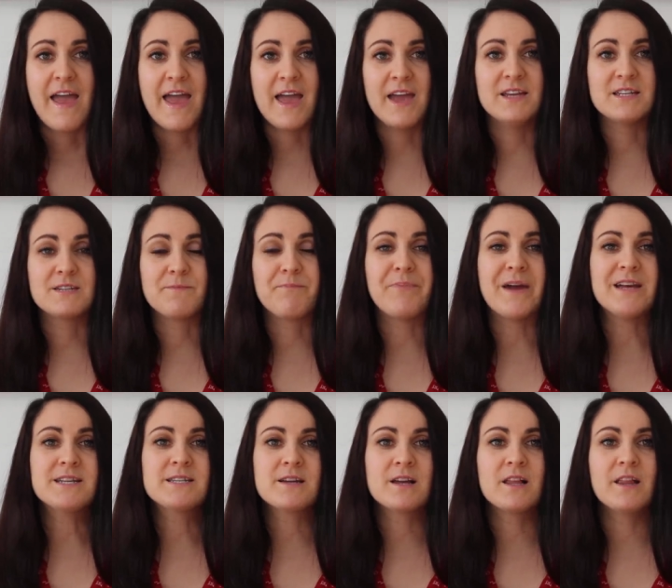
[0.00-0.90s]
And
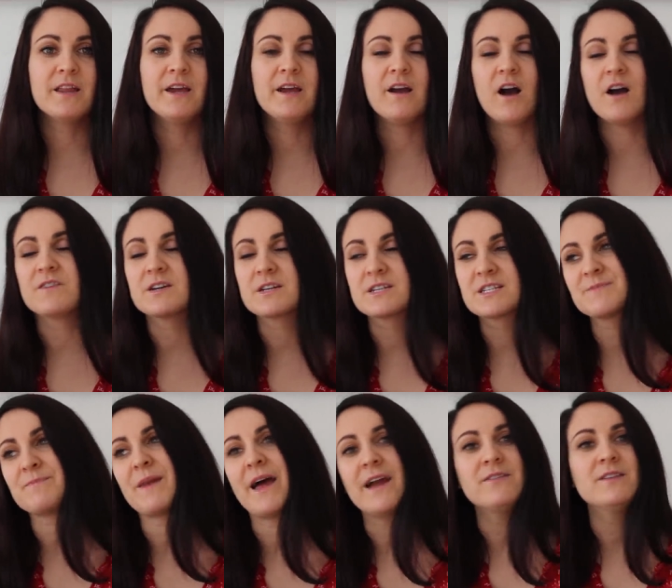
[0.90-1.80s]
basically I've
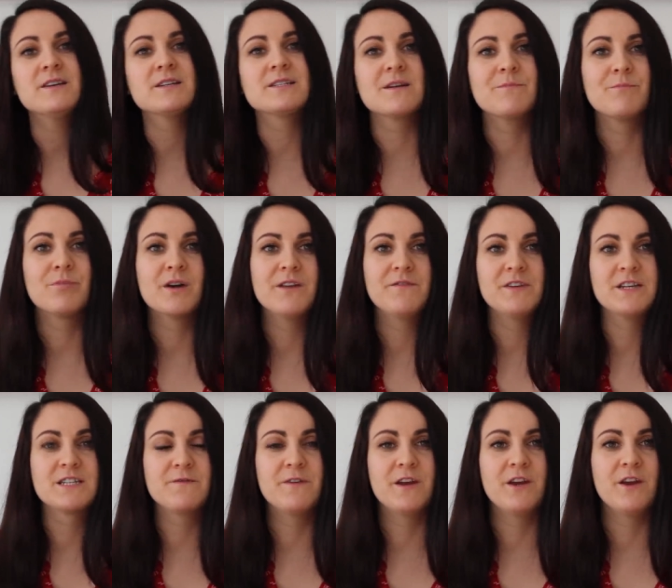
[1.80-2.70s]
explained this in
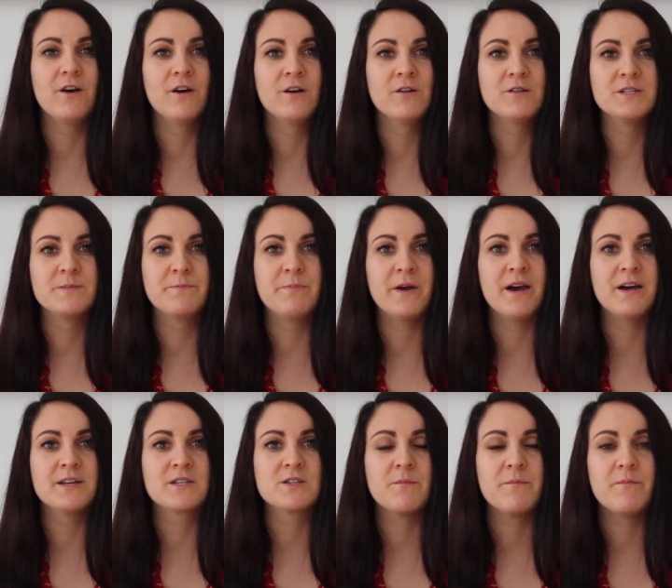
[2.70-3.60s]
previous videos,
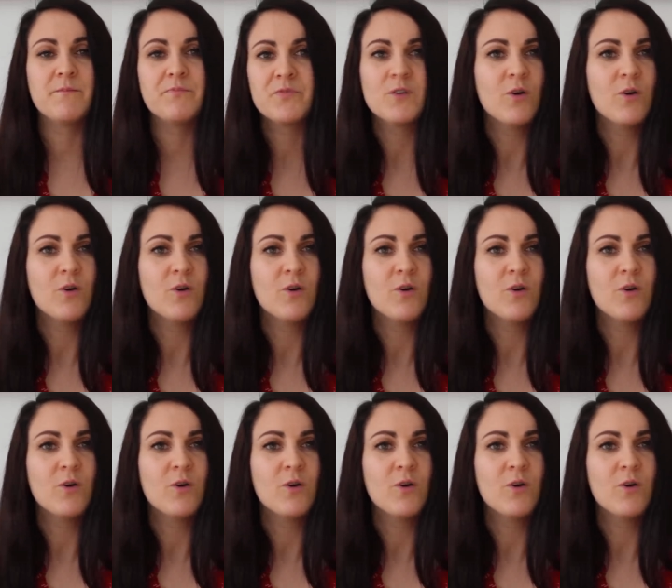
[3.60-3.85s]
but